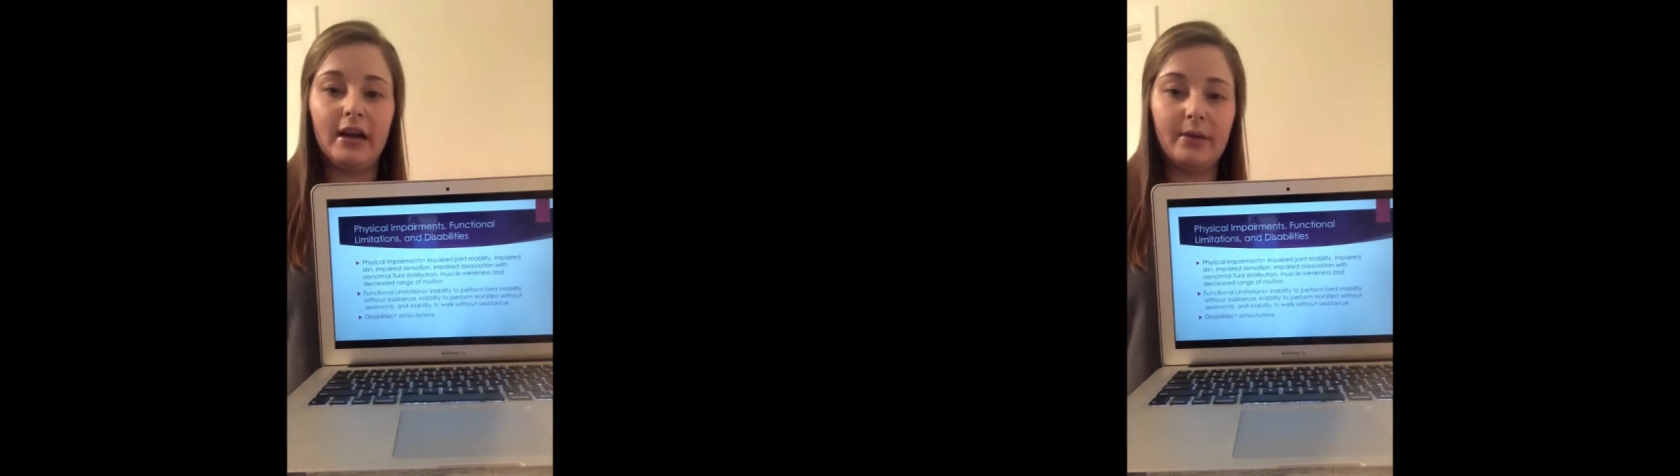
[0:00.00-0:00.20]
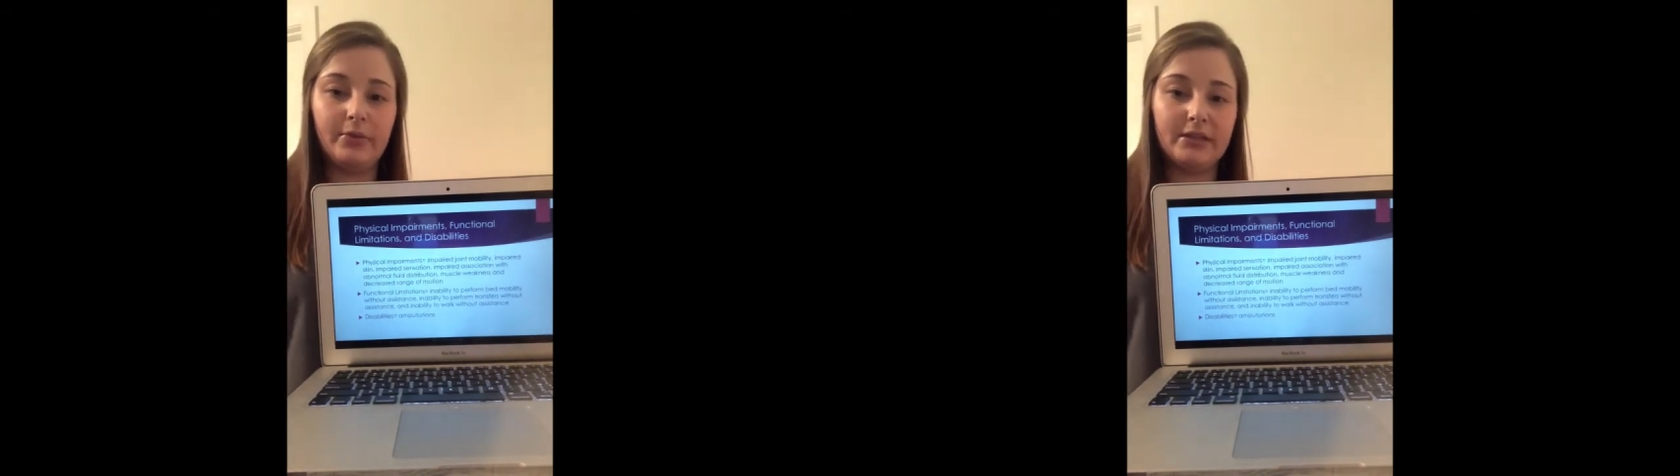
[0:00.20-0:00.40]

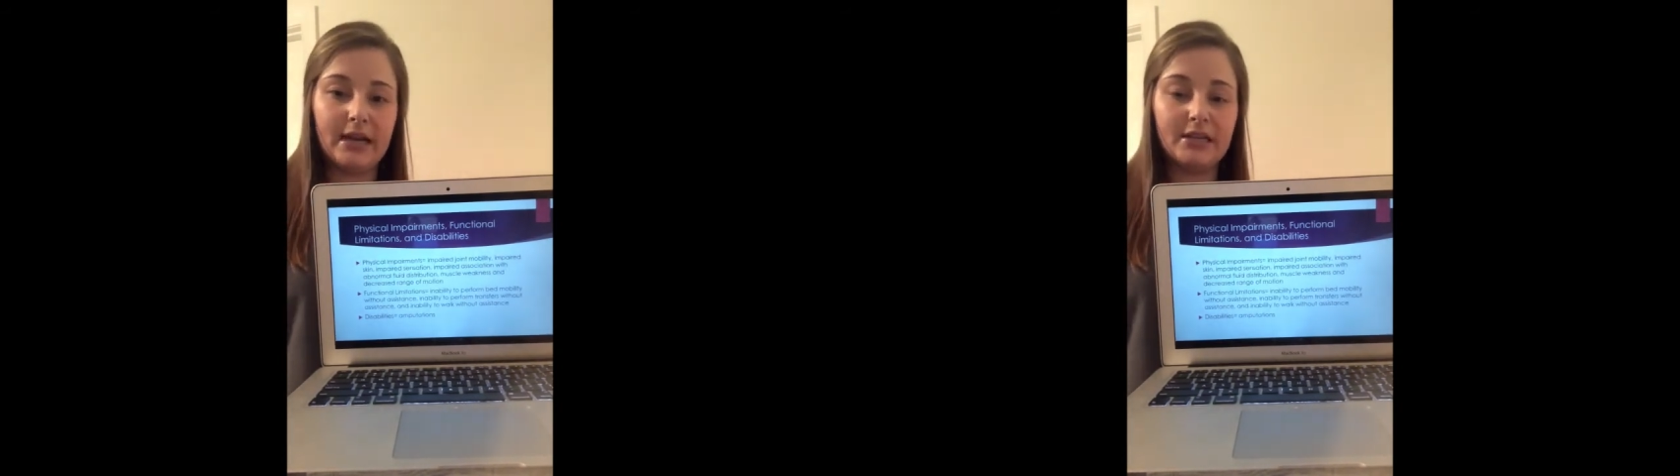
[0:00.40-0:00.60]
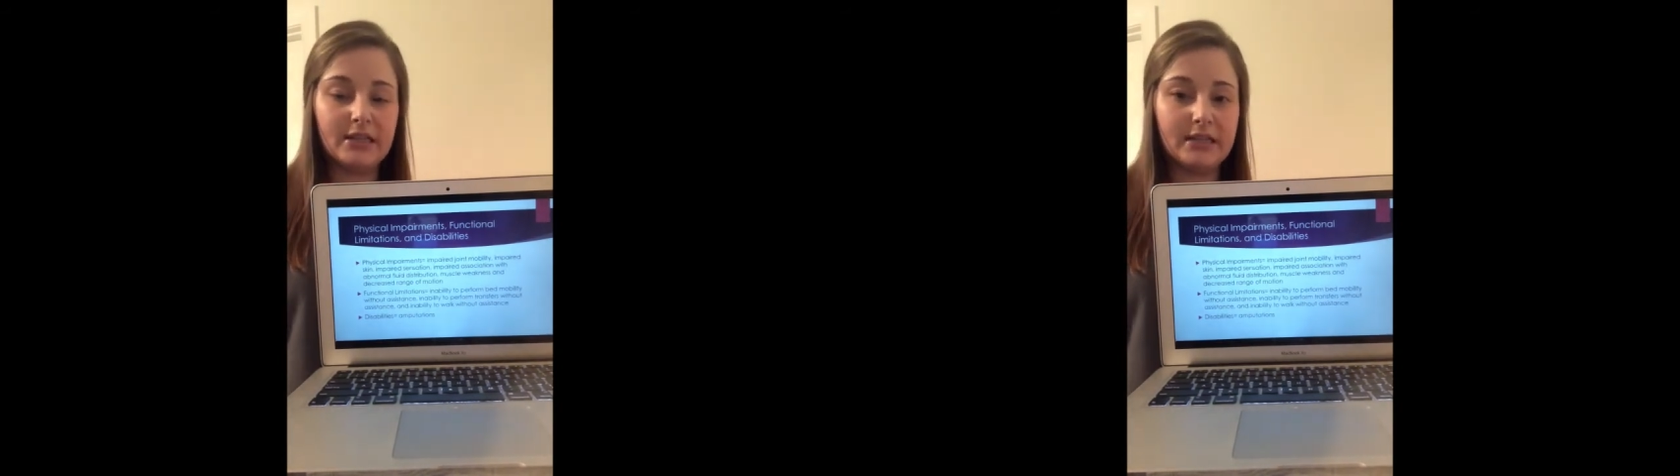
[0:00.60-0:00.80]

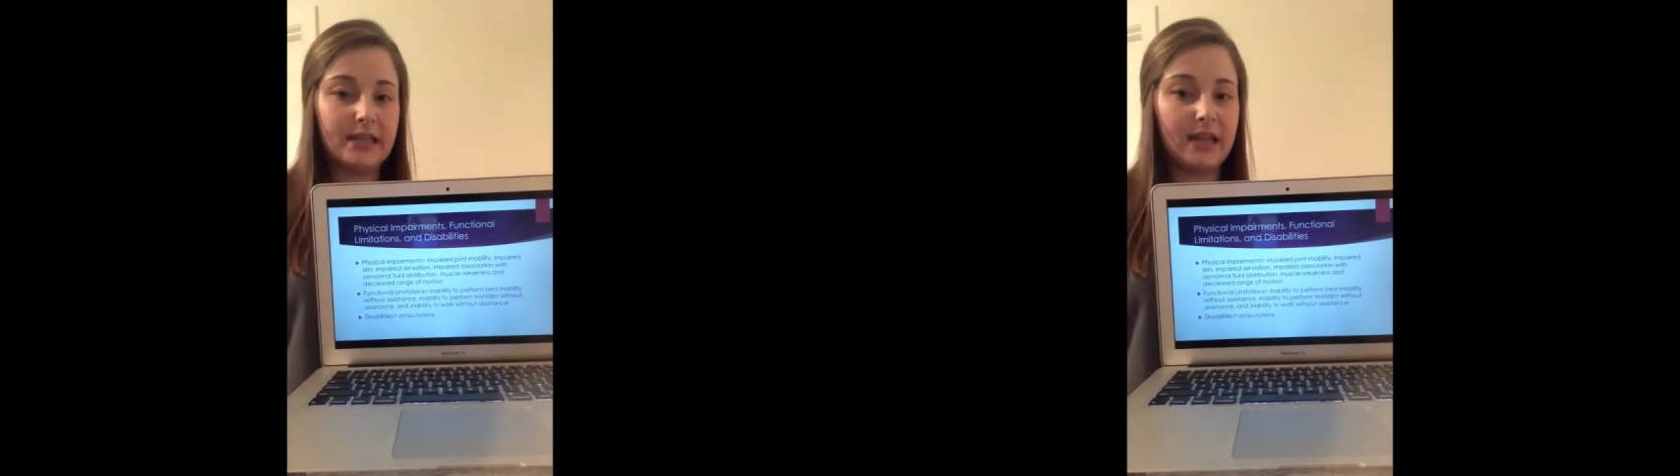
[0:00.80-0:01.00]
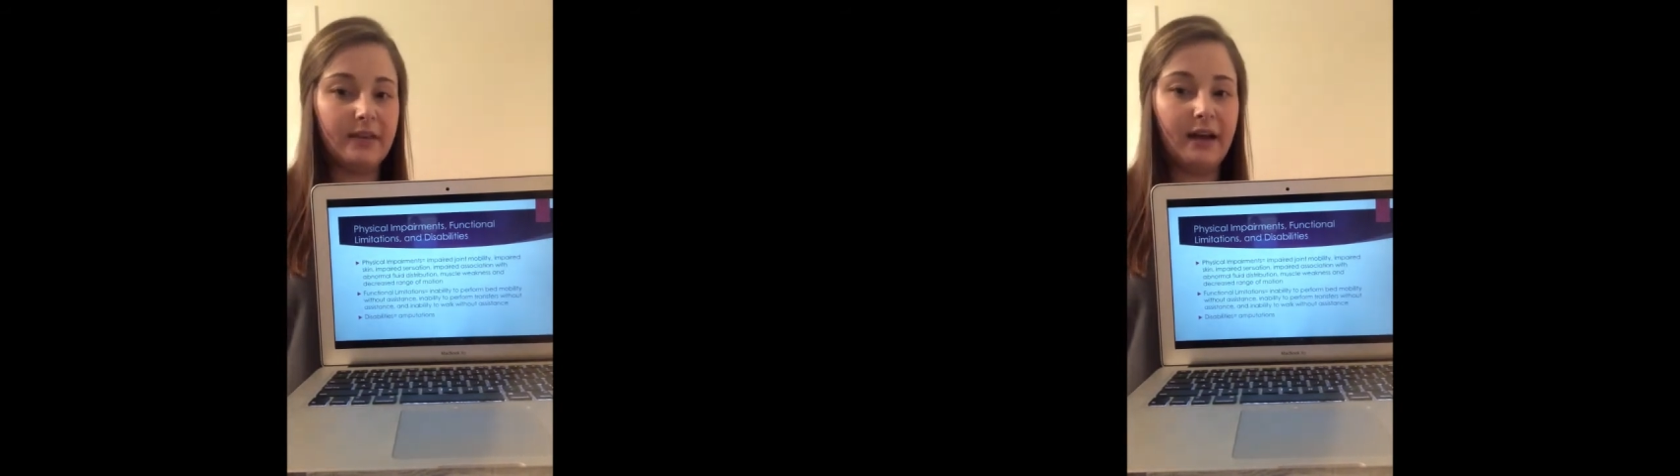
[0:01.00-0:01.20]
amputations
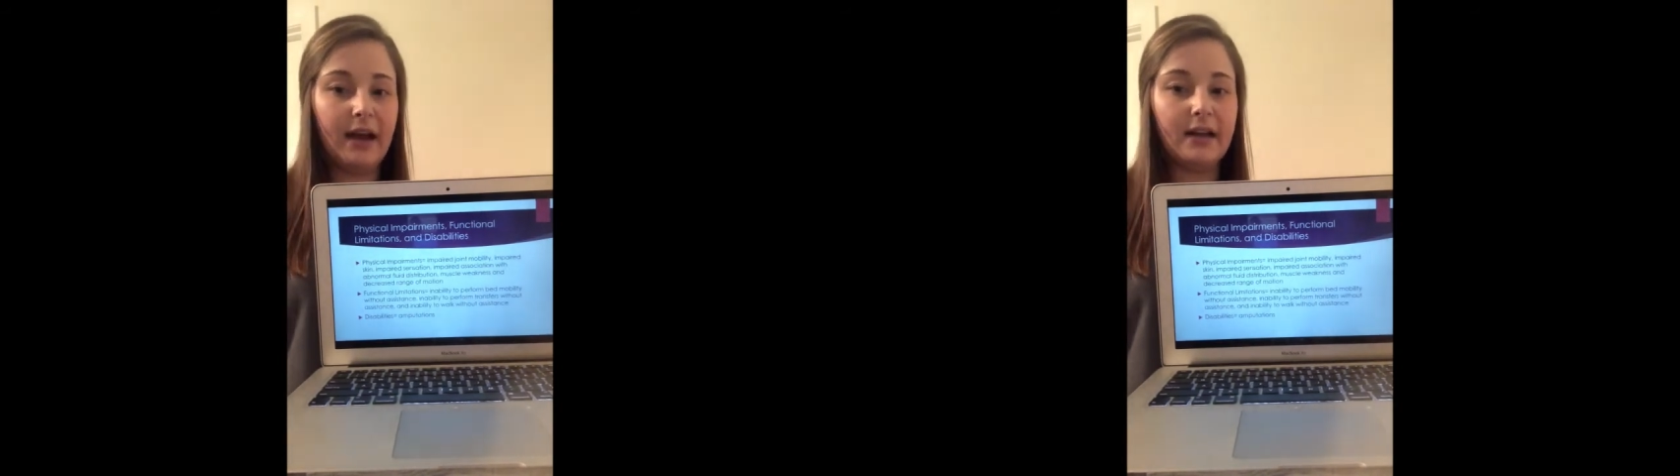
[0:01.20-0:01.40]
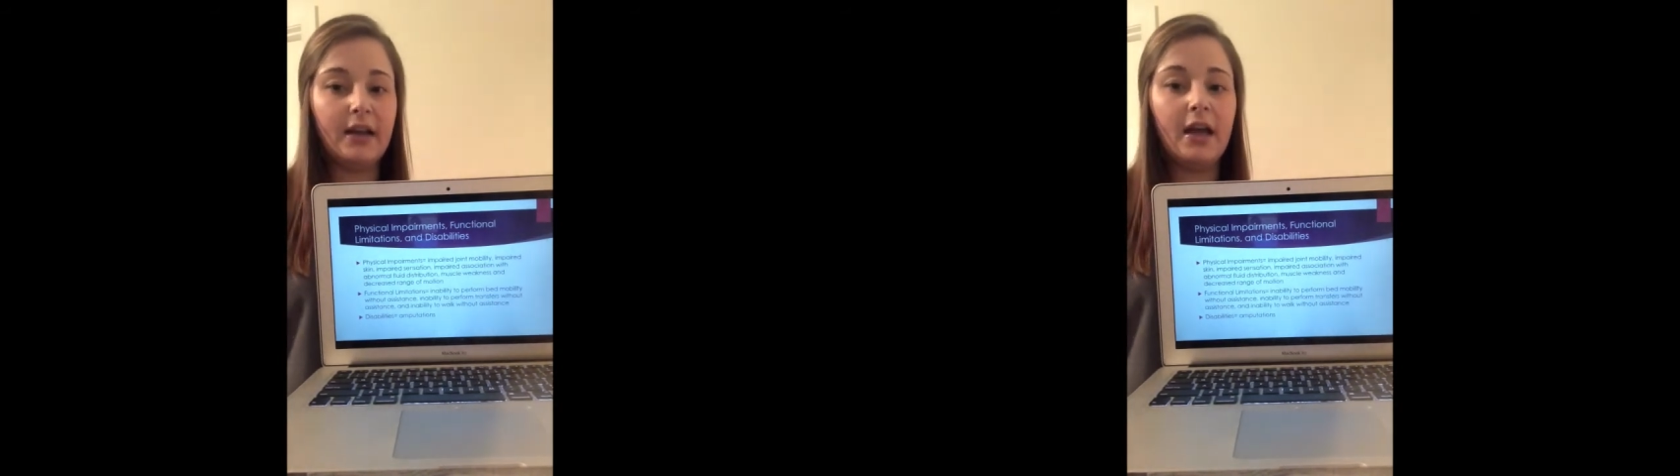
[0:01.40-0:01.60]
that they've had,